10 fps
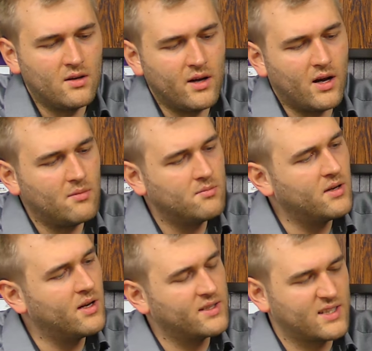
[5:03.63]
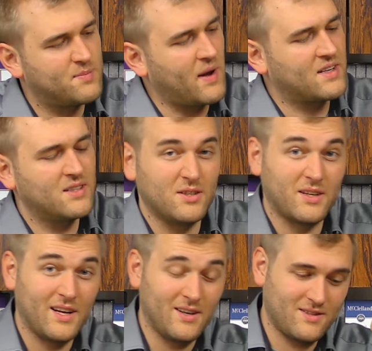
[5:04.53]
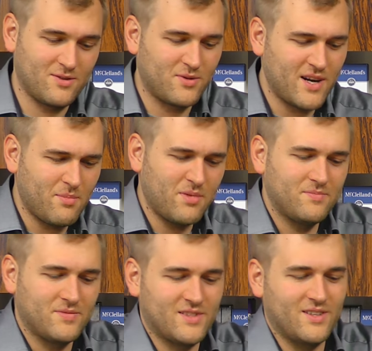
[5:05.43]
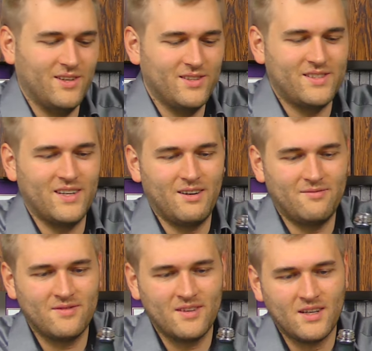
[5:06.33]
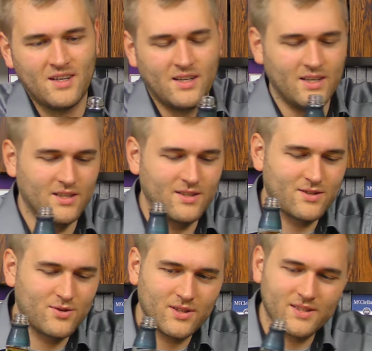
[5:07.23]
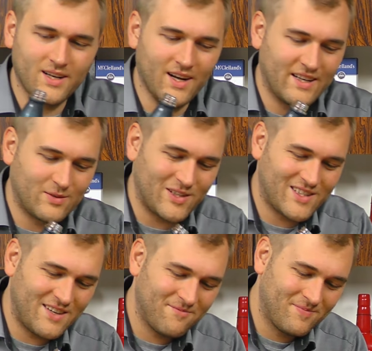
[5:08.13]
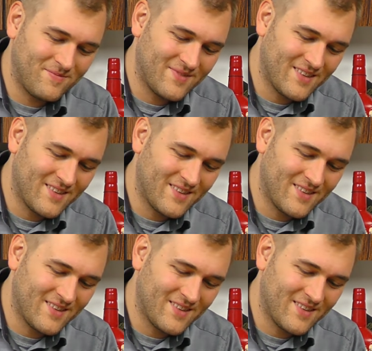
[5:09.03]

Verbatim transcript: Yeah, as expected, you get a scoop cap. So it's uh, industrial size whiskey.